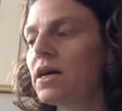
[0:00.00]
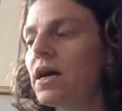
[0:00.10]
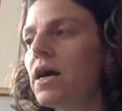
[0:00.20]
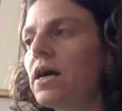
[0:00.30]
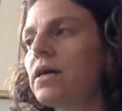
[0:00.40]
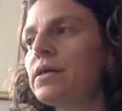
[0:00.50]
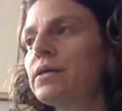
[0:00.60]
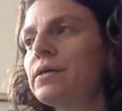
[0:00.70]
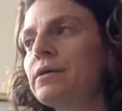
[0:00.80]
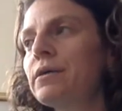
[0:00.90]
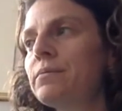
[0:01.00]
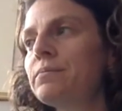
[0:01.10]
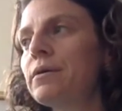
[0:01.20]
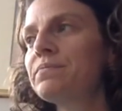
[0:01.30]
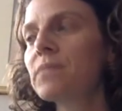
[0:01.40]

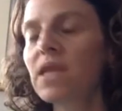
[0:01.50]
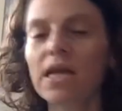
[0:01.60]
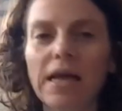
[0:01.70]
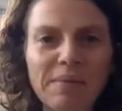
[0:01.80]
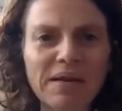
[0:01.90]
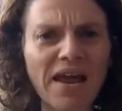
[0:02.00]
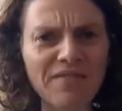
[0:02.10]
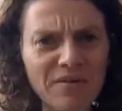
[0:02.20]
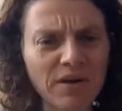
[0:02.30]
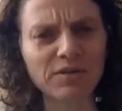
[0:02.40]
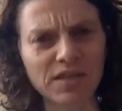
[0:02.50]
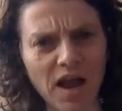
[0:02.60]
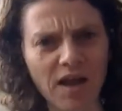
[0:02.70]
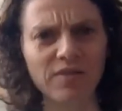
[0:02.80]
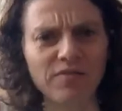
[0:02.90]
Um, I mean, everyone was
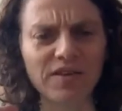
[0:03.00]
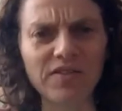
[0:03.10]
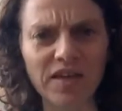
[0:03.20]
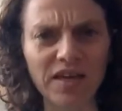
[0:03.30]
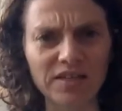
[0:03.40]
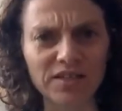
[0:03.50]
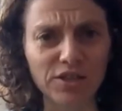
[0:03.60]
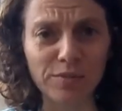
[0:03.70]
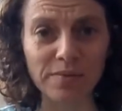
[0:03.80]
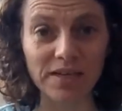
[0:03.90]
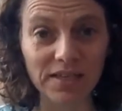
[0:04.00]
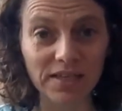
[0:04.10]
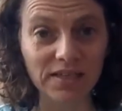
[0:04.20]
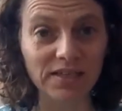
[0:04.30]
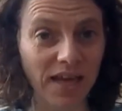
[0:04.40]
kind of in the
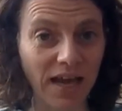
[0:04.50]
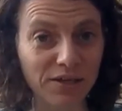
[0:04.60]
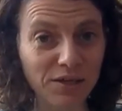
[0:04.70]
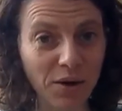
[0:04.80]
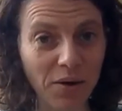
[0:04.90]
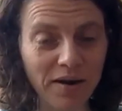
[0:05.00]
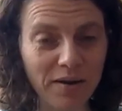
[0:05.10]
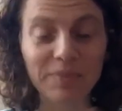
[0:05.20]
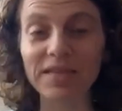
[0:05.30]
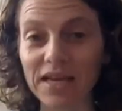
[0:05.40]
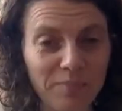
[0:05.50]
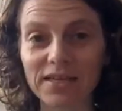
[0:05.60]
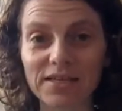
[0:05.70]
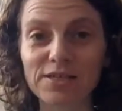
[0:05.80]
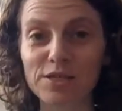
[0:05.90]
intermediate category, but that
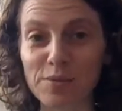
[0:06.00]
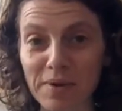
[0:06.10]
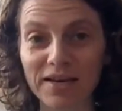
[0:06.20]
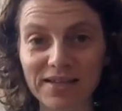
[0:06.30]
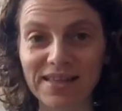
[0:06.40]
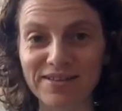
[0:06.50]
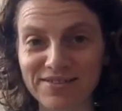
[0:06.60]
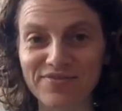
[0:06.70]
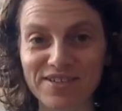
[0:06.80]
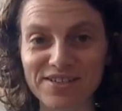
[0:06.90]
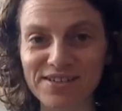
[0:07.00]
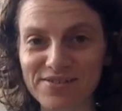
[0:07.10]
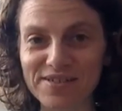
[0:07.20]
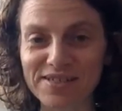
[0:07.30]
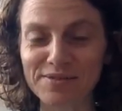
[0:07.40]
uh-huh. intermediate definition of
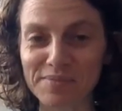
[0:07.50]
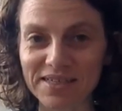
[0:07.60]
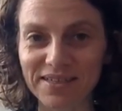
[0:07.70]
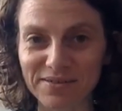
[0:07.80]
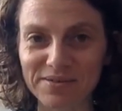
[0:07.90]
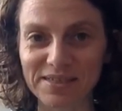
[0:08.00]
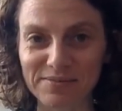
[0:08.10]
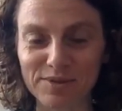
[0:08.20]
intermediate seemed